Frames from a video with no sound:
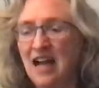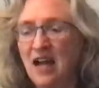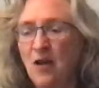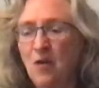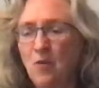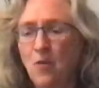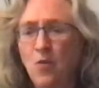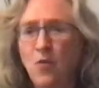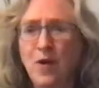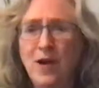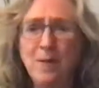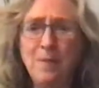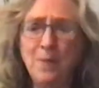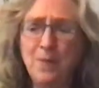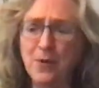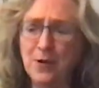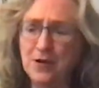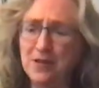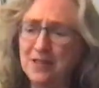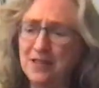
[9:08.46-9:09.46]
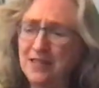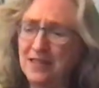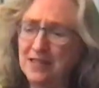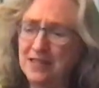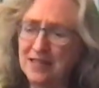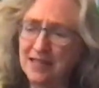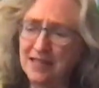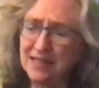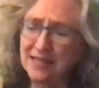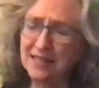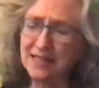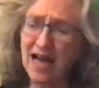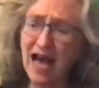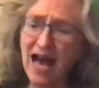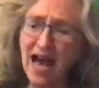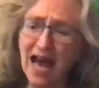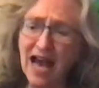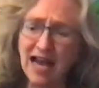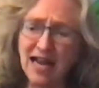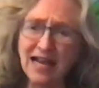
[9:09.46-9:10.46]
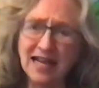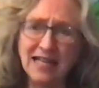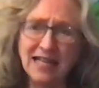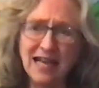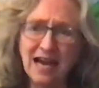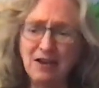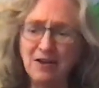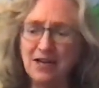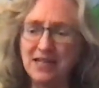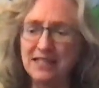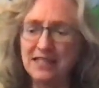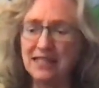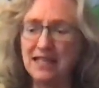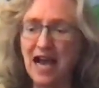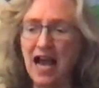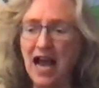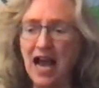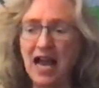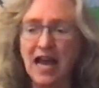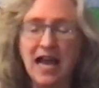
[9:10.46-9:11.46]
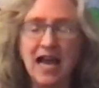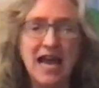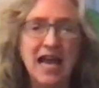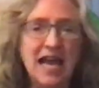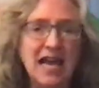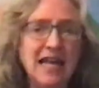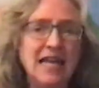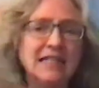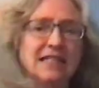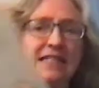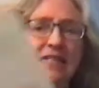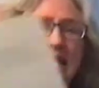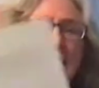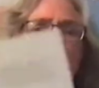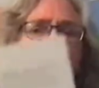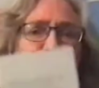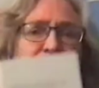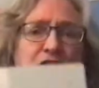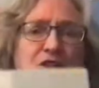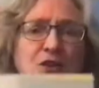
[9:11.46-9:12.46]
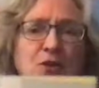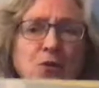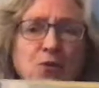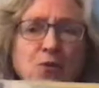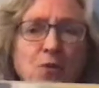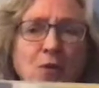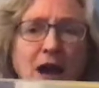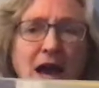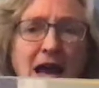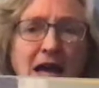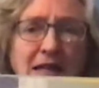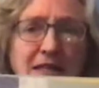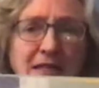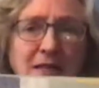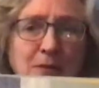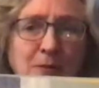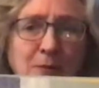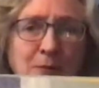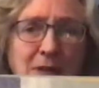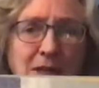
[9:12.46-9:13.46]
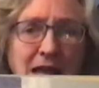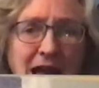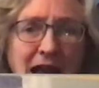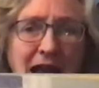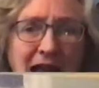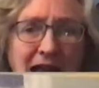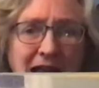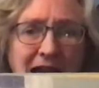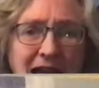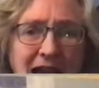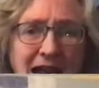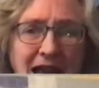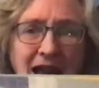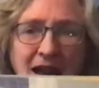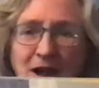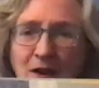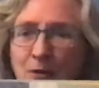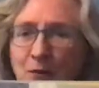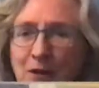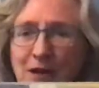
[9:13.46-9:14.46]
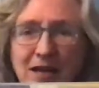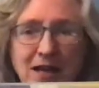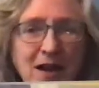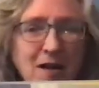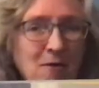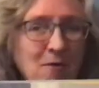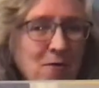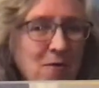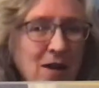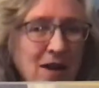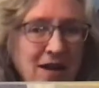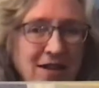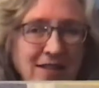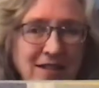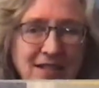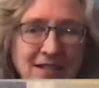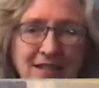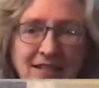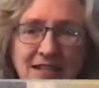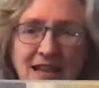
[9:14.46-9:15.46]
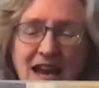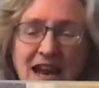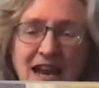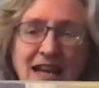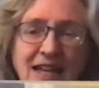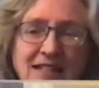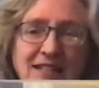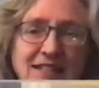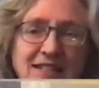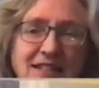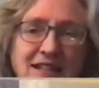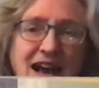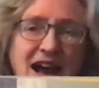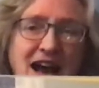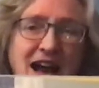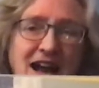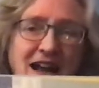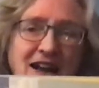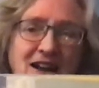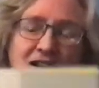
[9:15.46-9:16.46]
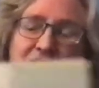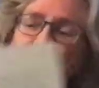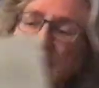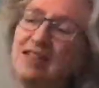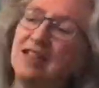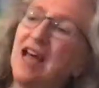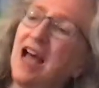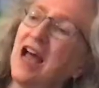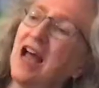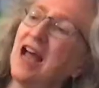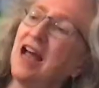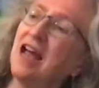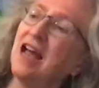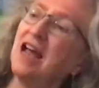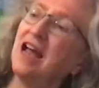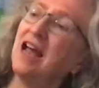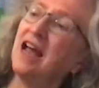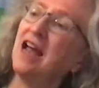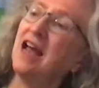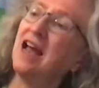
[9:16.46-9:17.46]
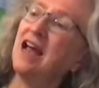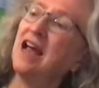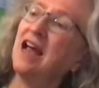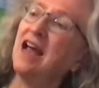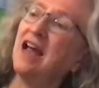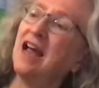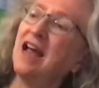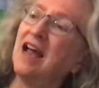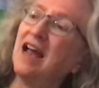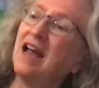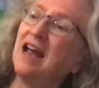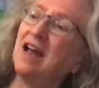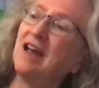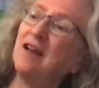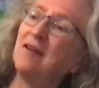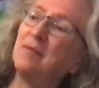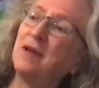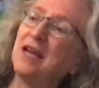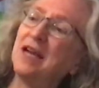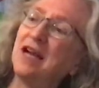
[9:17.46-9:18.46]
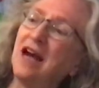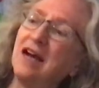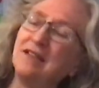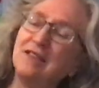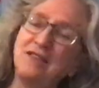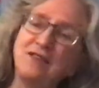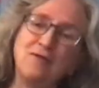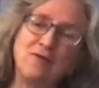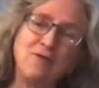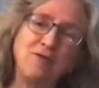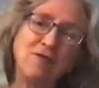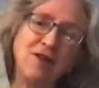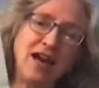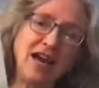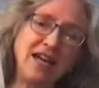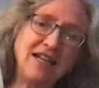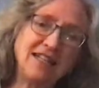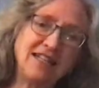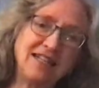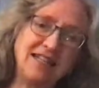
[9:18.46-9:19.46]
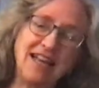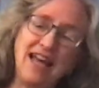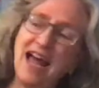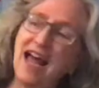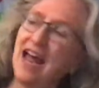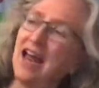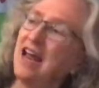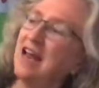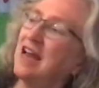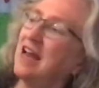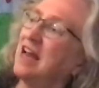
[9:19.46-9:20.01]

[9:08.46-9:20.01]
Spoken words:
Whimper, sigh, cloudy sky. Is it too wet to play? We don't want to stay inside all day because of rain today.